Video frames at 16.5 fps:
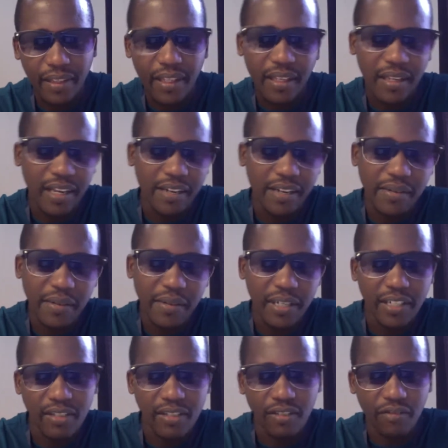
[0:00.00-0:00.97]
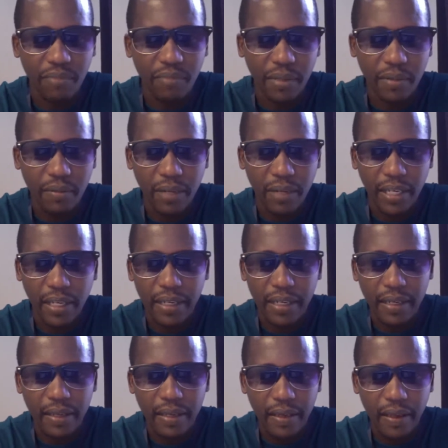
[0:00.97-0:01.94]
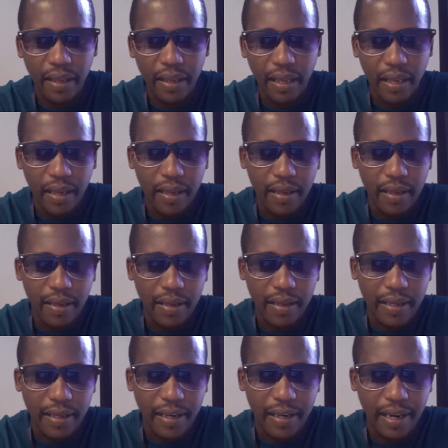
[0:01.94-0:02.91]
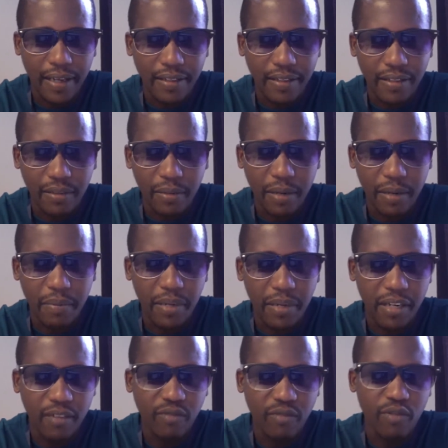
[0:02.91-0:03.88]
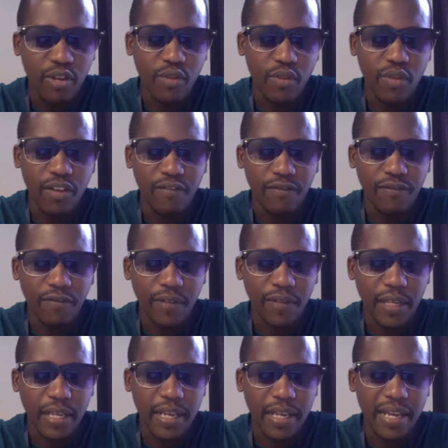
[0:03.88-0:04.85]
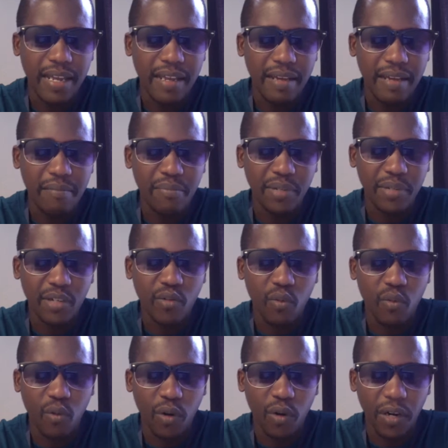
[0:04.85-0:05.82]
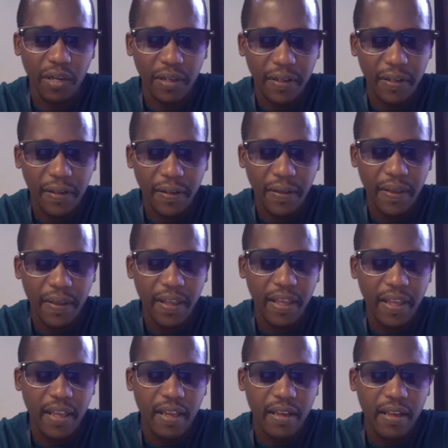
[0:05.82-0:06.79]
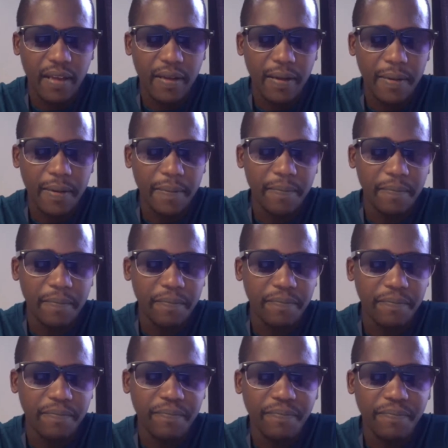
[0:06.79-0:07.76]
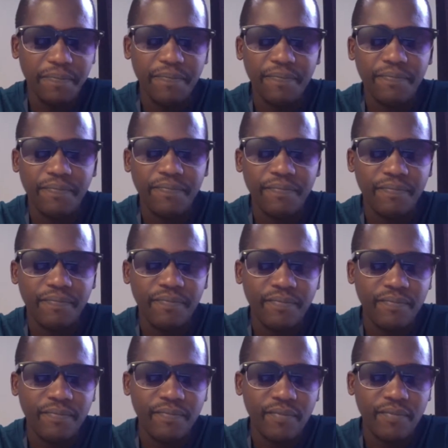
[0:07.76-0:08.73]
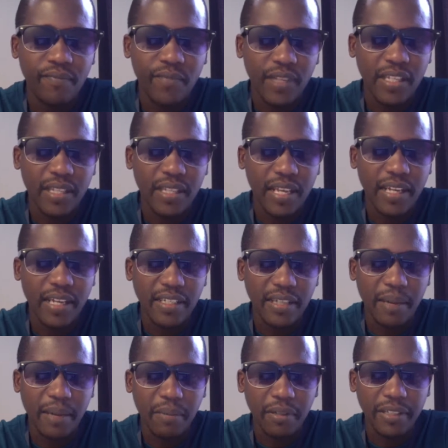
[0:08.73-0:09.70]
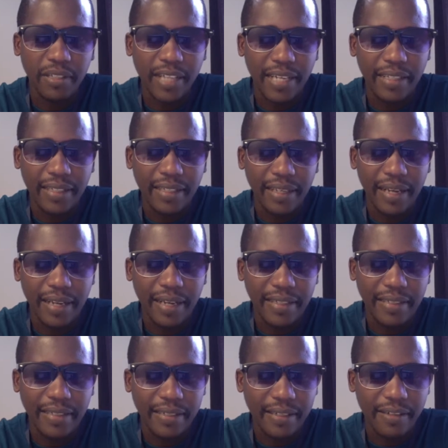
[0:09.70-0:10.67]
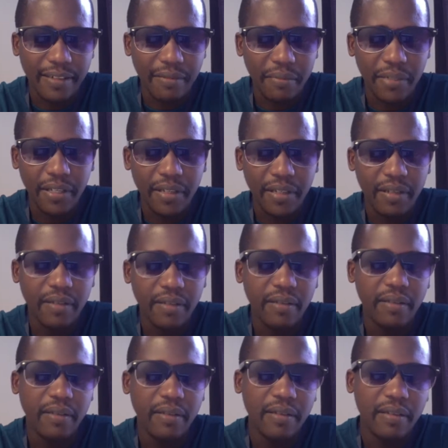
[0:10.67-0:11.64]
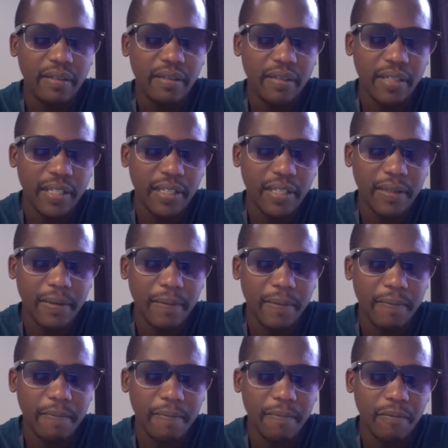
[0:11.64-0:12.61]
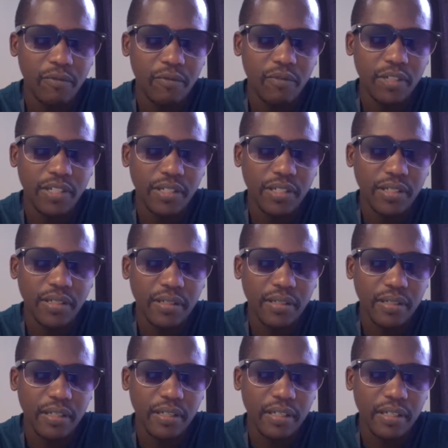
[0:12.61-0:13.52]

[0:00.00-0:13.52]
calculation of brickwork. Guys, remember, when you have a brick wall, in the example that Delani sent me, which is